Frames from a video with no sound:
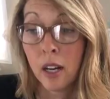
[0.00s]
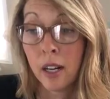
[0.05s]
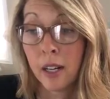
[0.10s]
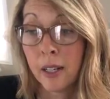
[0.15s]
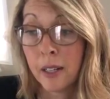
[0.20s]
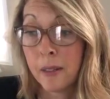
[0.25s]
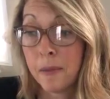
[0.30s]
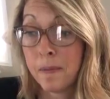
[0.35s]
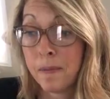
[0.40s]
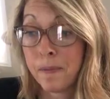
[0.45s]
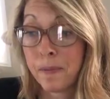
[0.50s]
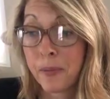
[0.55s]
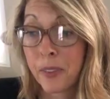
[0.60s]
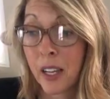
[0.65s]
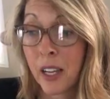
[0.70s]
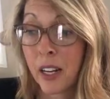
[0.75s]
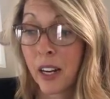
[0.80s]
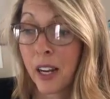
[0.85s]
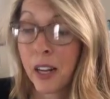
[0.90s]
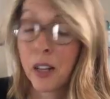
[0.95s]

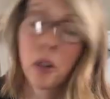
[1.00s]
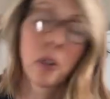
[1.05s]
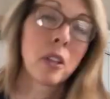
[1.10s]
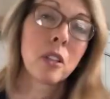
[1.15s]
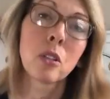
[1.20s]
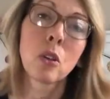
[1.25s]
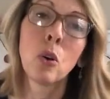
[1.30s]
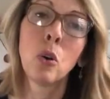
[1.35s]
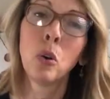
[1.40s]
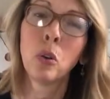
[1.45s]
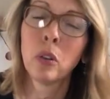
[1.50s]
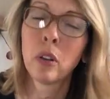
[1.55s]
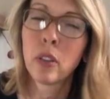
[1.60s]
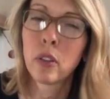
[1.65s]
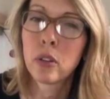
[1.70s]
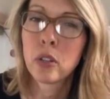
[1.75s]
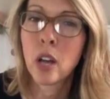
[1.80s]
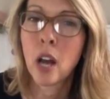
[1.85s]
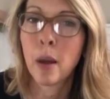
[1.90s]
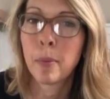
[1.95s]
and I know that's a whole
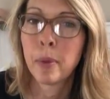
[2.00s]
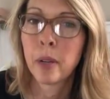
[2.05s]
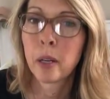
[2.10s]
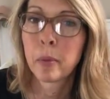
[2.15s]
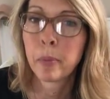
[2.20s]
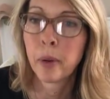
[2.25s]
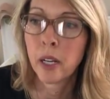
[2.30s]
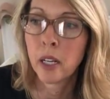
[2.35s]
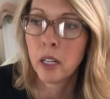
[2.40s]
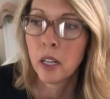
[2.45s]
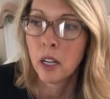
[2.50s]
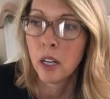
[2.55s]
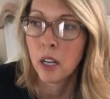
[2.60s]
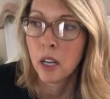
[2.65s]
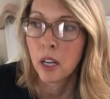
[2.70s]
nother topic, but